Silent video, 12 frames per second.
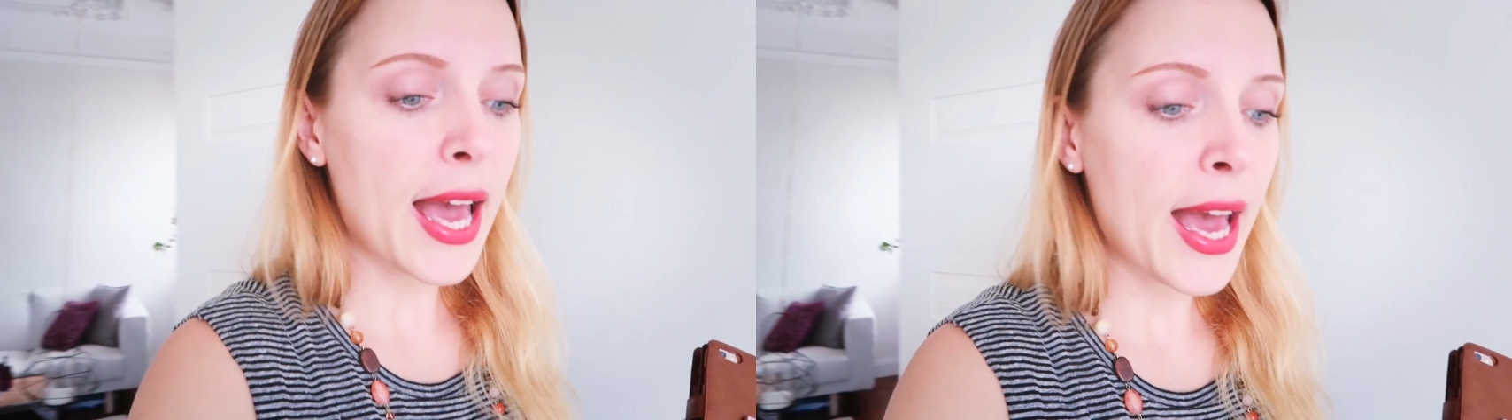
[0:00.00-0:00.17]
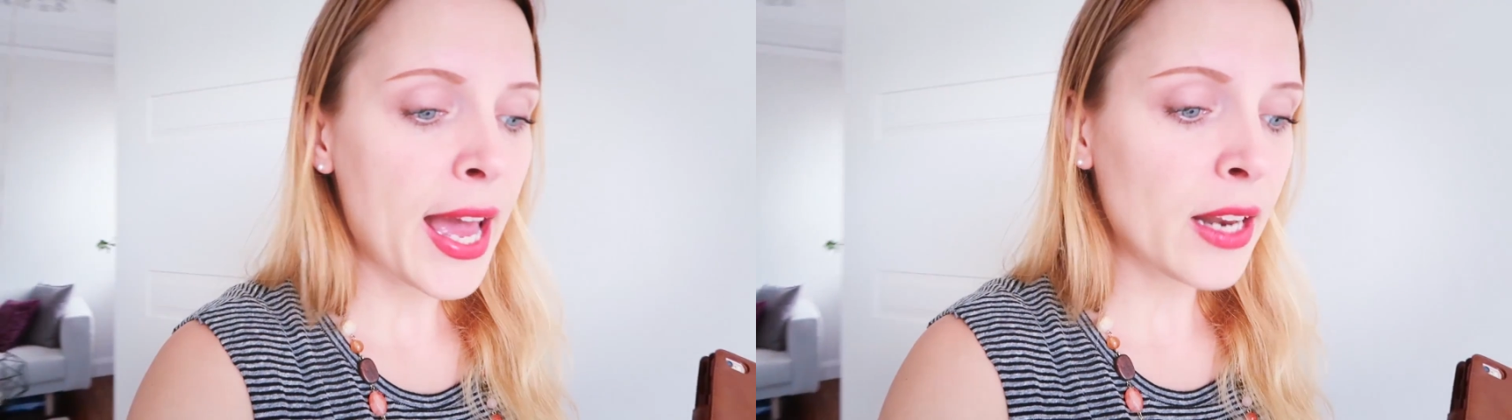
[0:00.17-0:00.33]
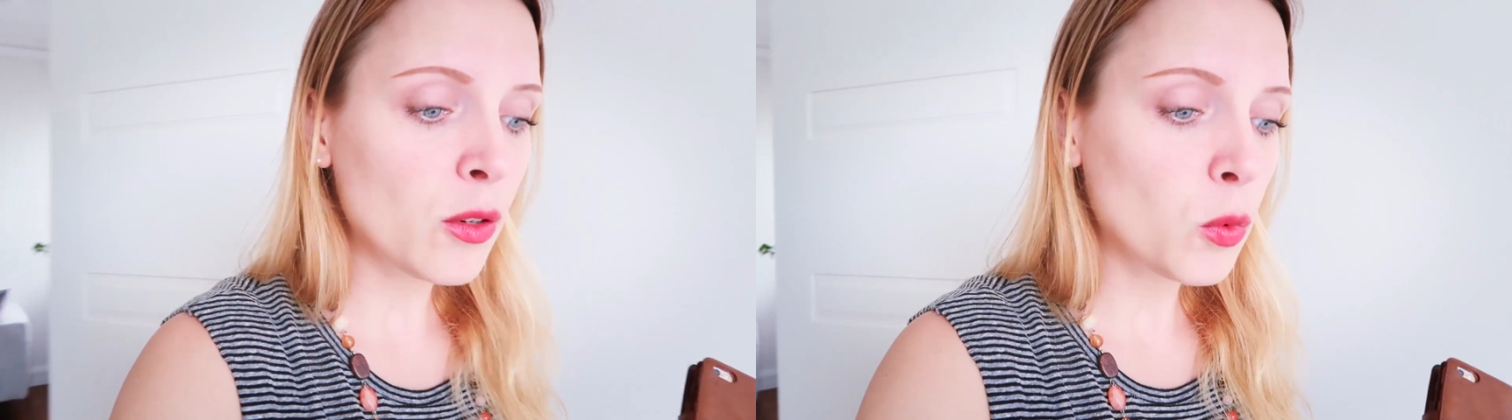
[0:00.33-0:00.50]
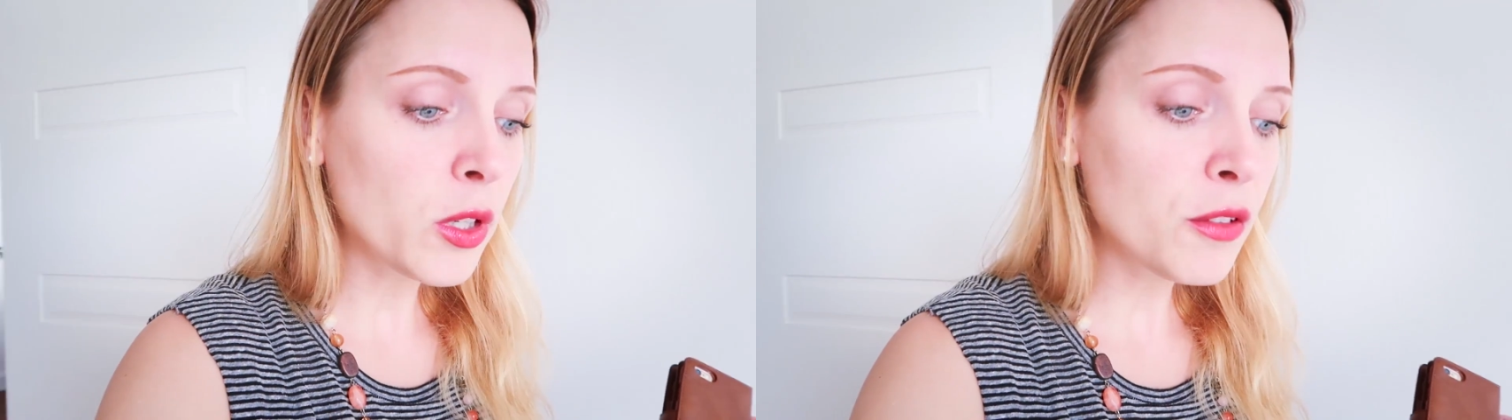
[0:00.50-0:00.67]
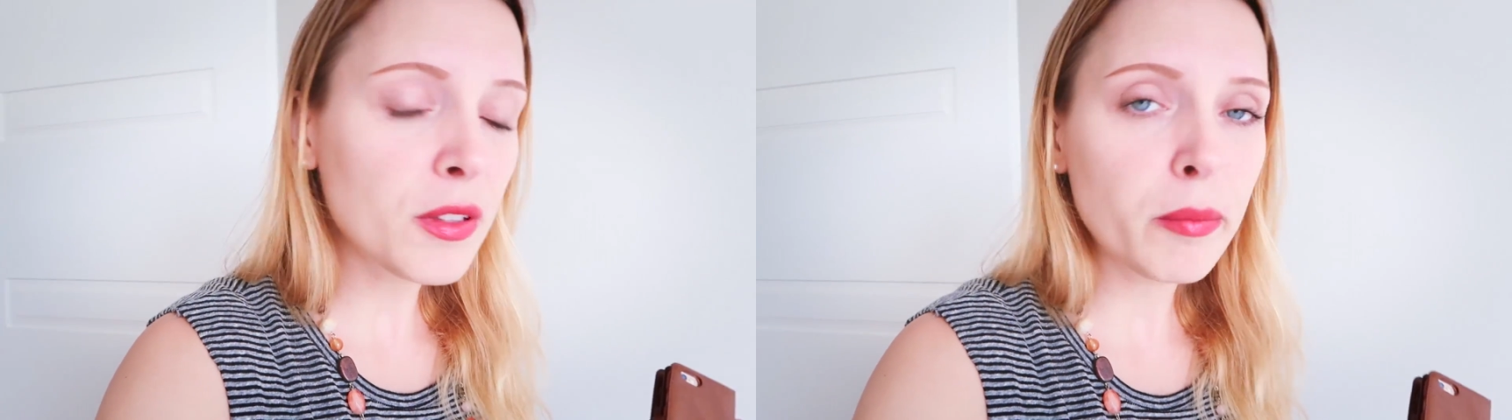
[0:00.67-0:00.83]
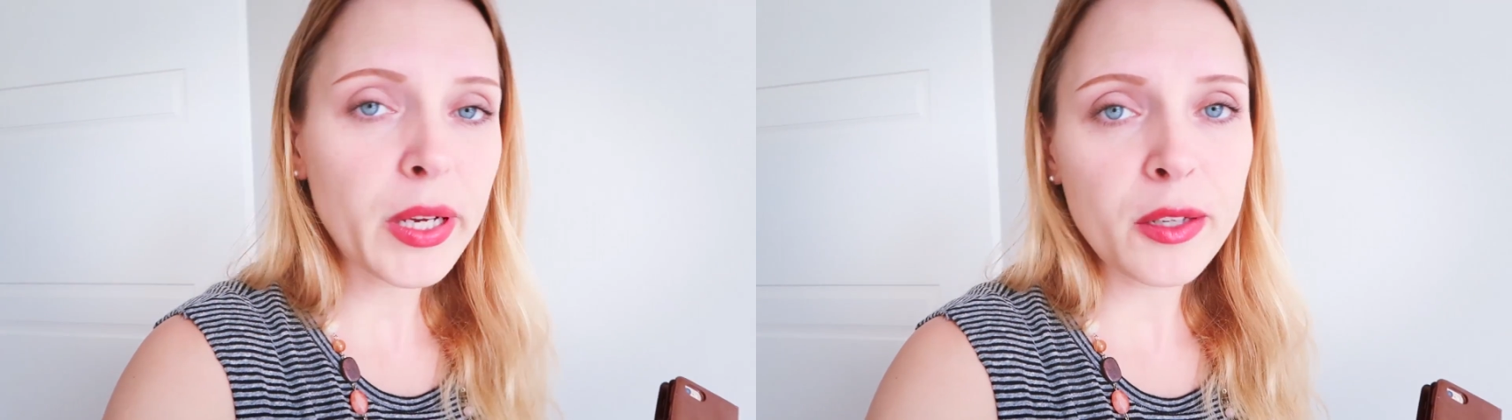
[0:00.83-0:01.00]
And one
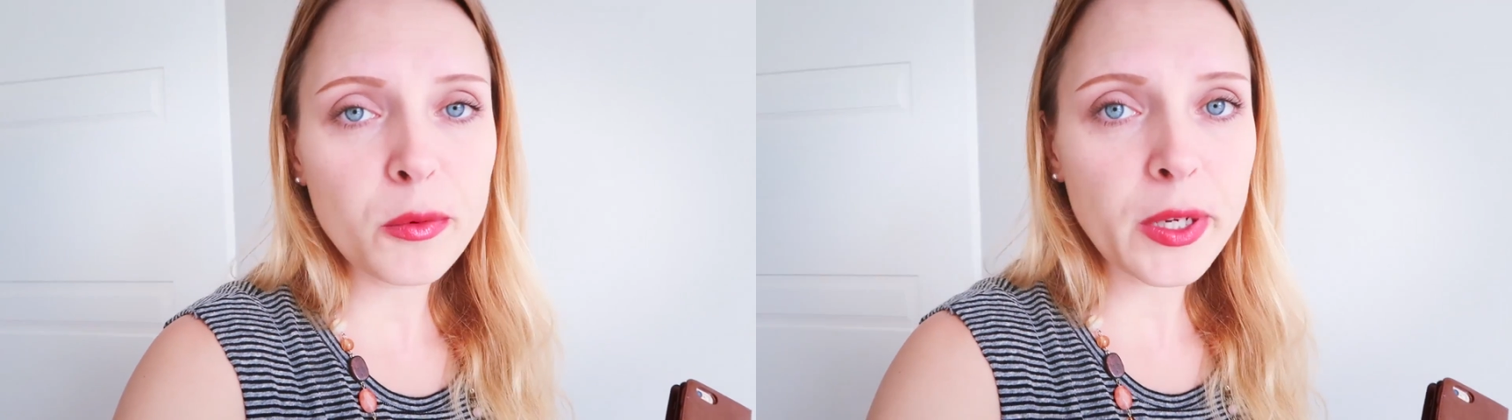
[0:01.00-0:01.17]
of the main